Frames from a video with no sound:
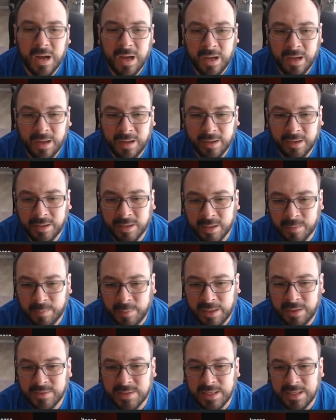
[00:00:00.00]
in the
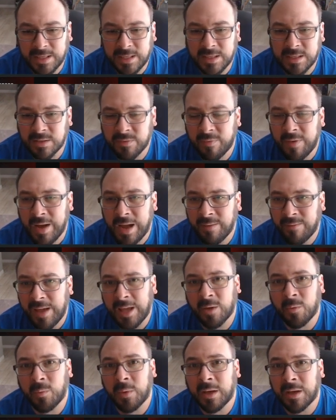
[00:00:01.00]
competitive scene, is 5
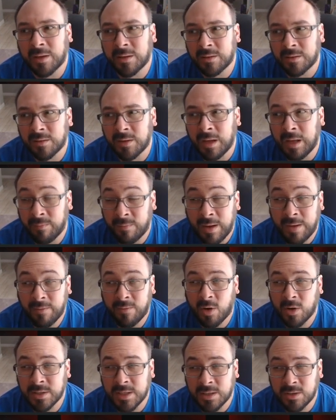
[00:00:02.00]
A-Wing, 5
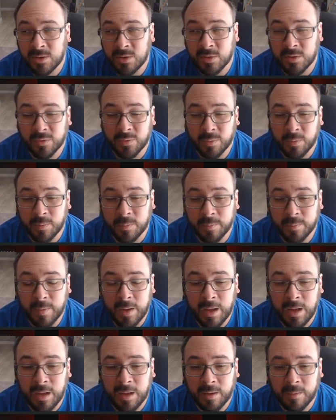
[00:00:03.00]
RZ2s for
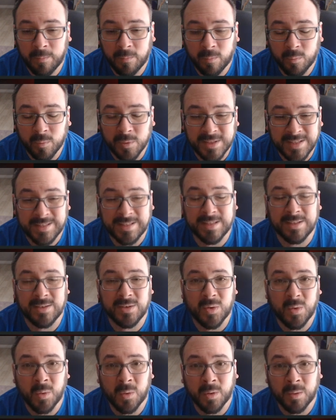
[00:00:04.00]
Resistance,
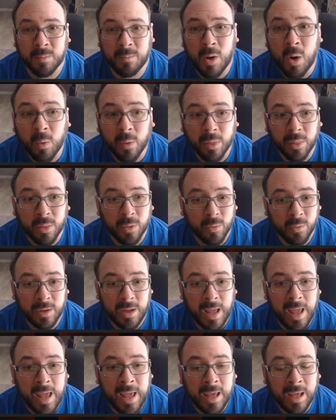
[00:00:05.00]
or Poe and
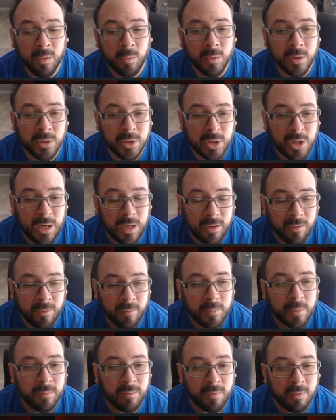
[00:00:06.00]
3A, which I have
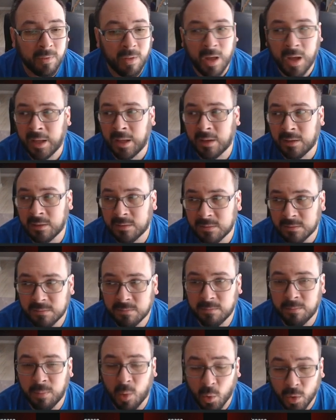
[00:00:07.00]
been flying
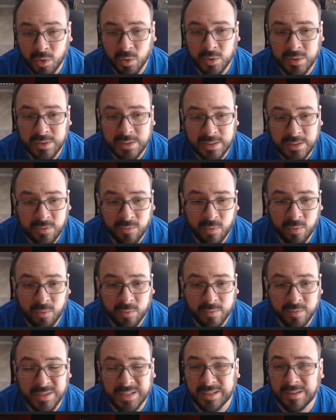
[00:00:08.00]
both of those lists
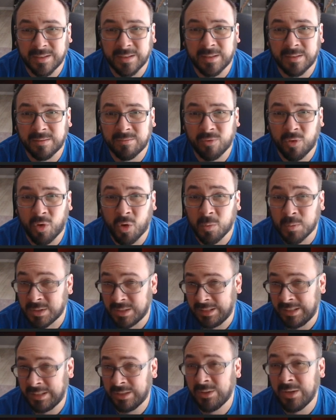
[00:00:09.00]
for almost a
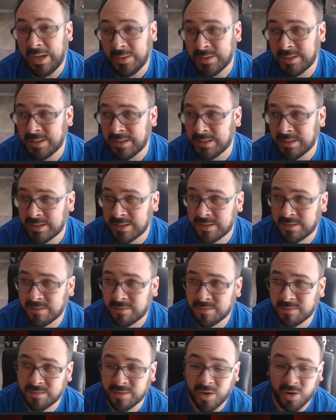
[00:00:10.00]
year now,
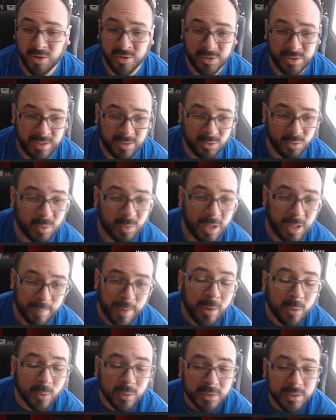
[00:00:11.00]
since the RZ2 came
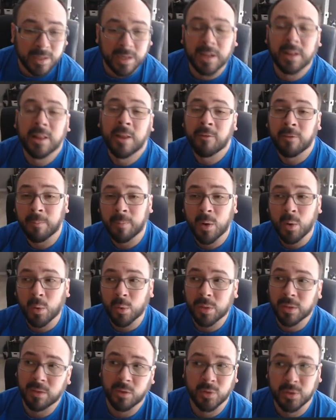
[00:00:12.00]
out, and I love them
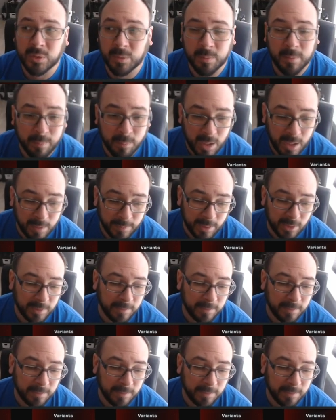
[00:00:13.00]
both. Those are my primary.